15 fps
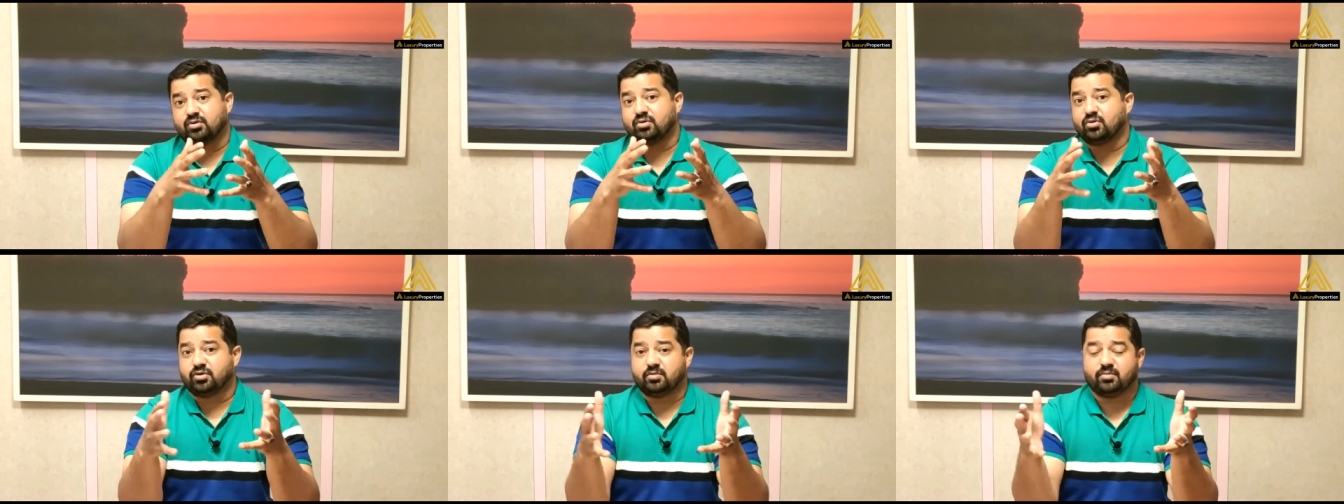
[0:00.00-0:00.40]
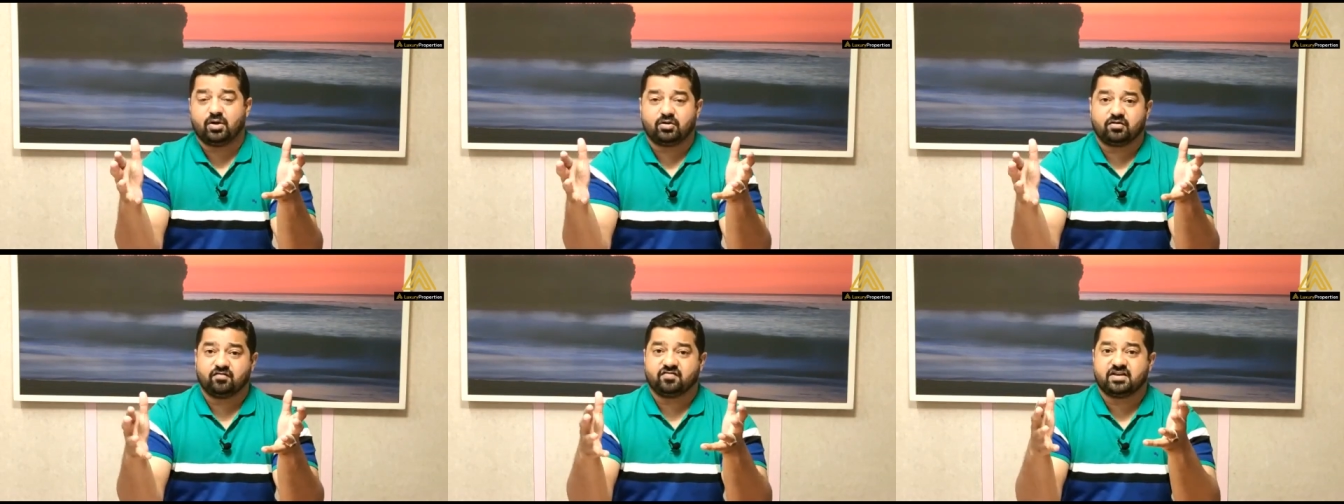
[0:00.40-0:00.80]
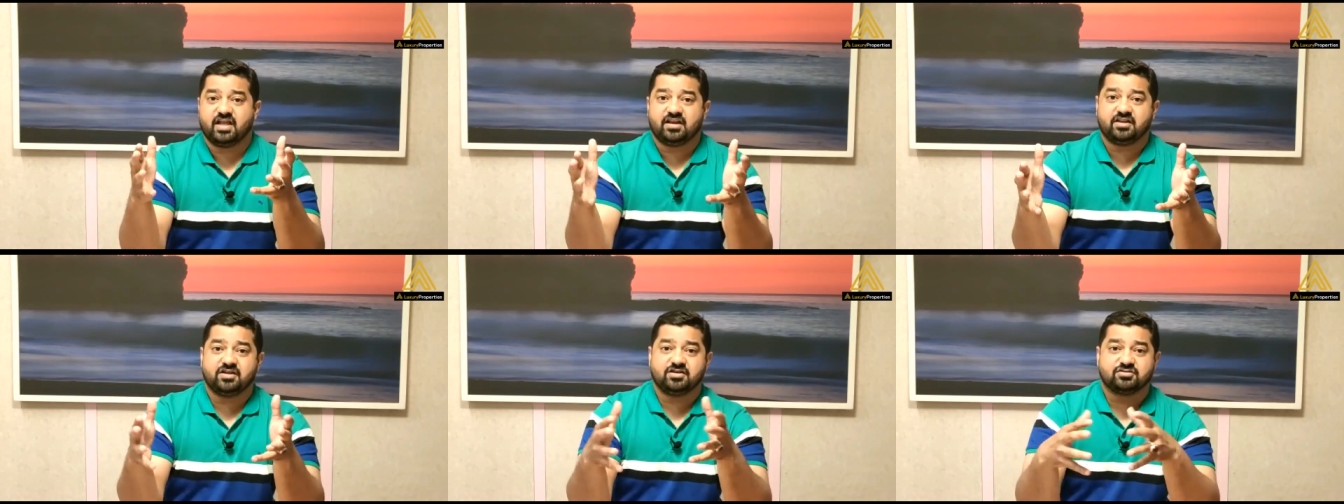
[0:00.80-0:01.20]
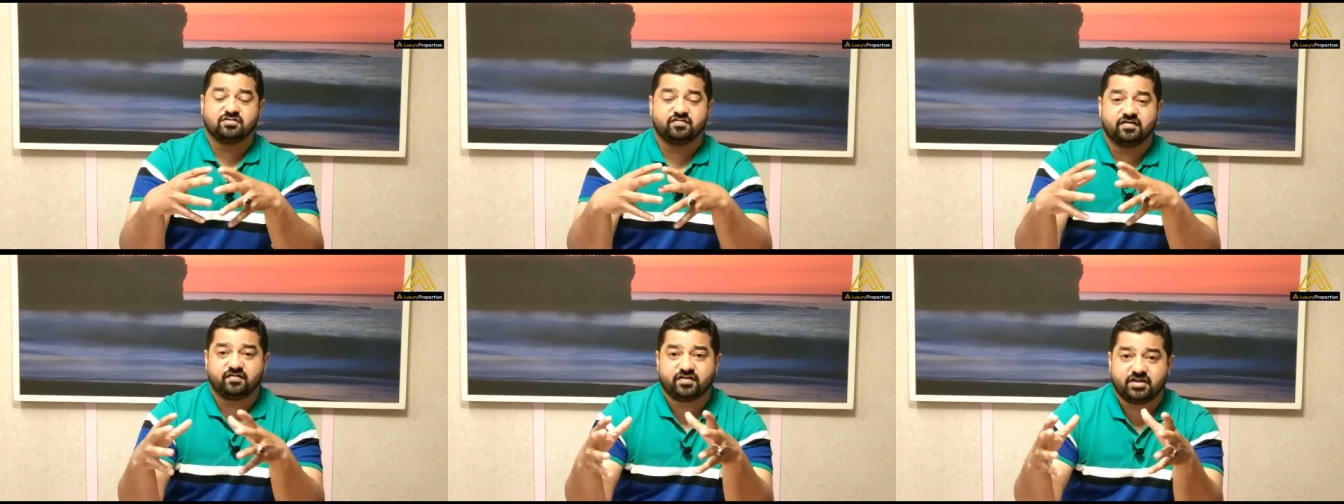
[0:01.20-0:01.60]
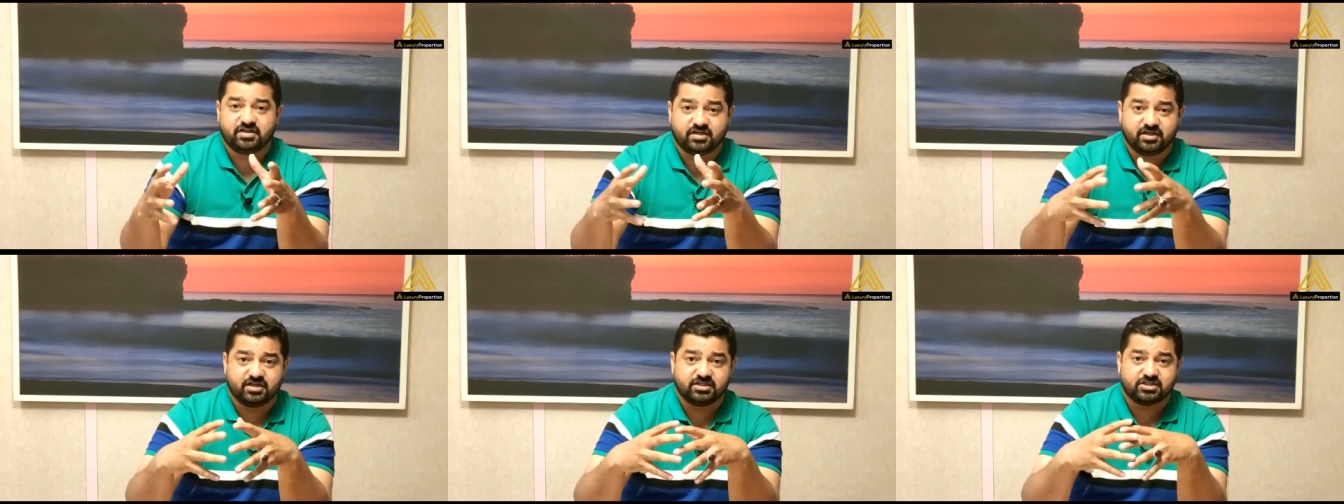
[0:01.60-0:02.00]
good amount of 10 years or 15
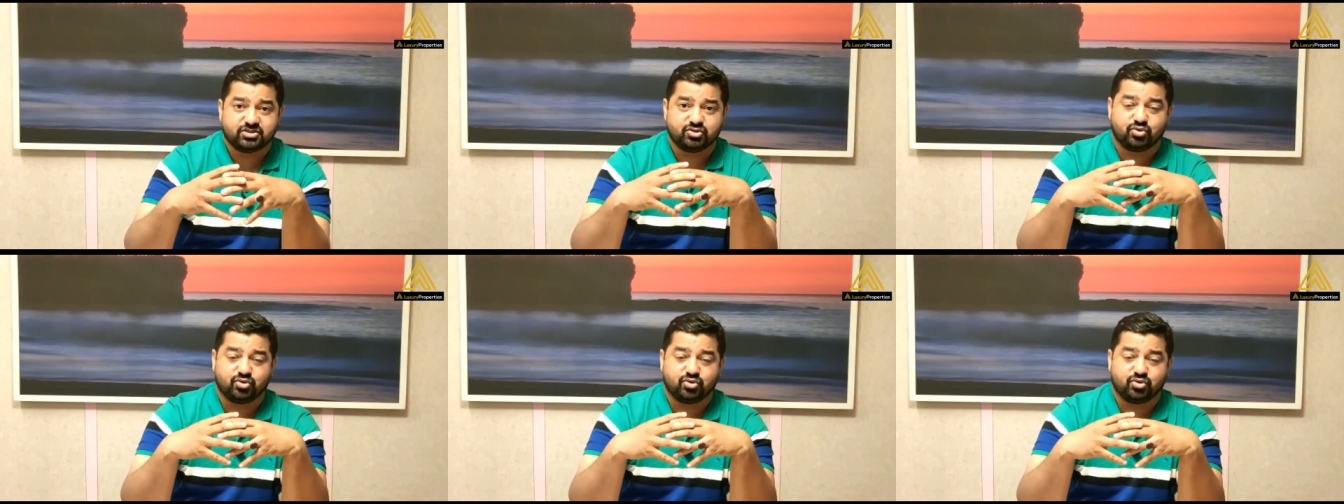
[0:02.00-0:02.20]
years,